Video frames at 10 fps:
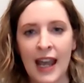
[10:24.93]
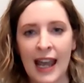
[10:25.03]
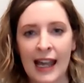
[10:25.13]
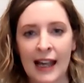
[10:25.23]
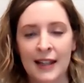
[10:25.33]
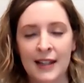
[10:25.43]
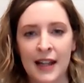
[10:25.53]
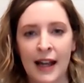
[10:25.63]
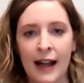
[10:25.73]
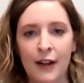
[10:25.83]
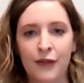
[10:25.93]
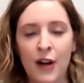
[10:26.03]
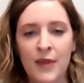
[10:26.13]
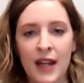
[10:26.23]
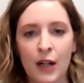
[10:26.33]
and
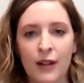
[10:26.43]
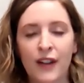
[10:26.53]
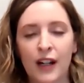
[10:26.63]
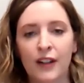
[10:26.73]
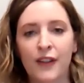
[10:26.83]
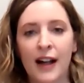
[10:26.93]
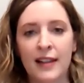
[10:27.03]
from there we verify